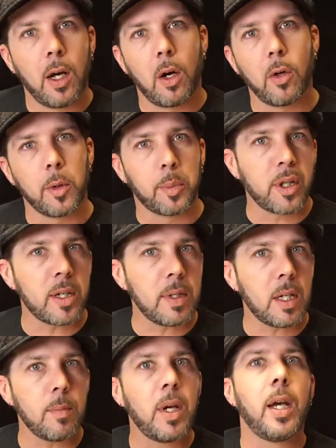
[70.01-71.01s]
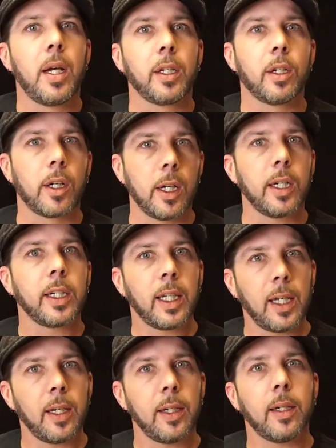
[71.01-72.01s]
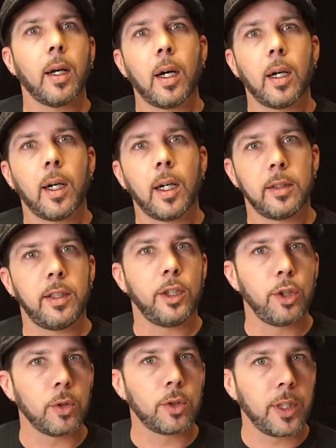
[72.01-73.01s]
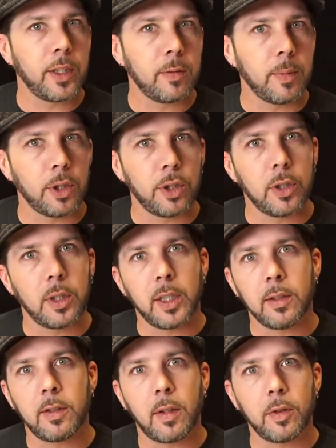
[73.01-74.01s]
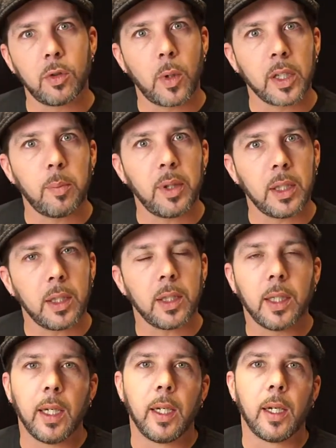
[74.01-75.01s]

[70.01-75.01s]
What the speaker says: On the Premium, you're going to get a digital transmission in 720p.